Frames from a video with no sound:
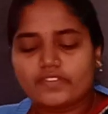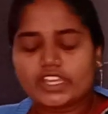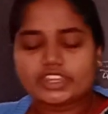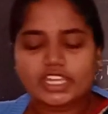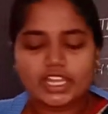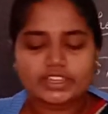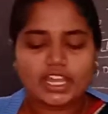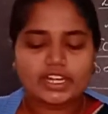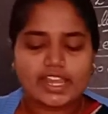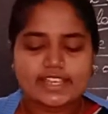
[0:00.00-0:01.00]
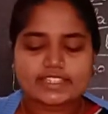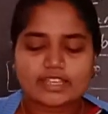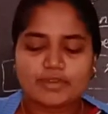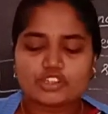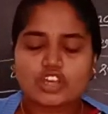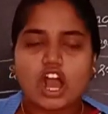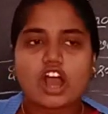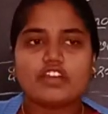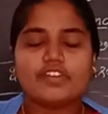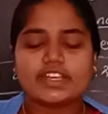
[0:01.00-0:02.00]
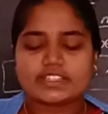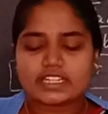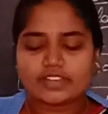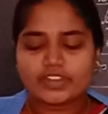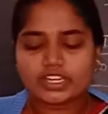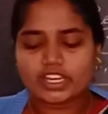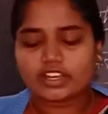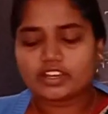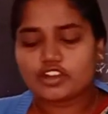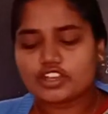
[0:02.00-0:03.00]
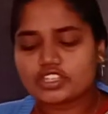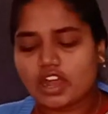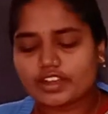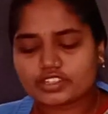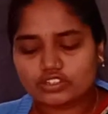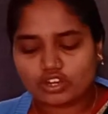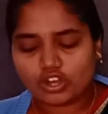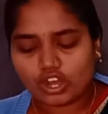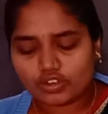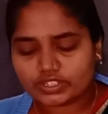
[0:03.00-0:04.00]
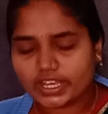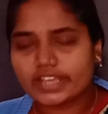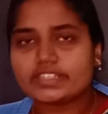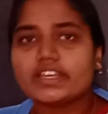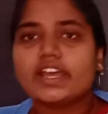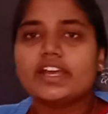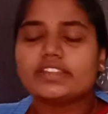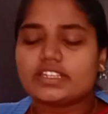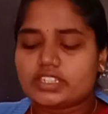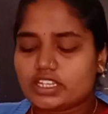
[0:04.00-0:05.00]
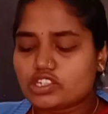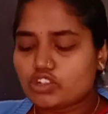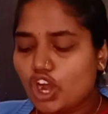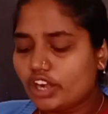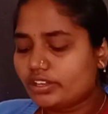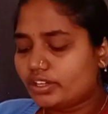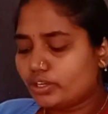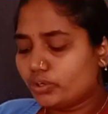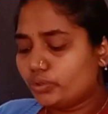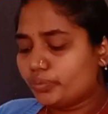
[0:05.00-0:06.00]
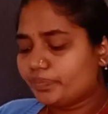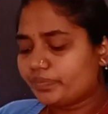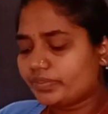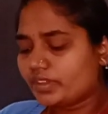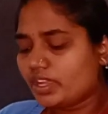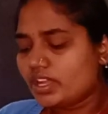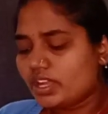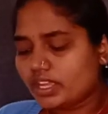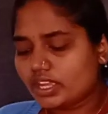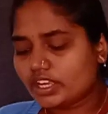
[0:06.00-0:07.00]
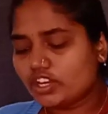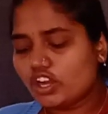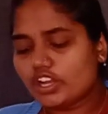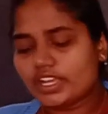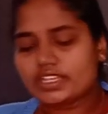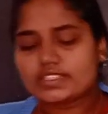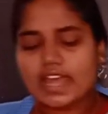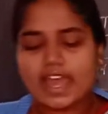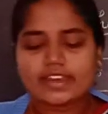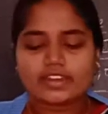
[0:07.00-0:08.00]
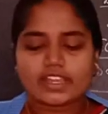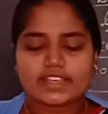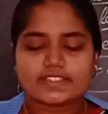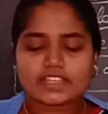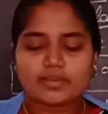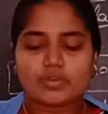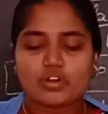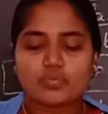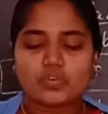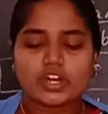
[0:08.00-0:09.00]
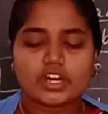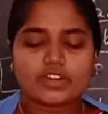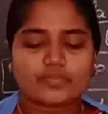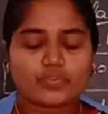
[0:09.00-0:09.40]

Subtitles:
We think that Eskimos always live in igloos or snow houses. This is not true. Igloo is an Eskimo word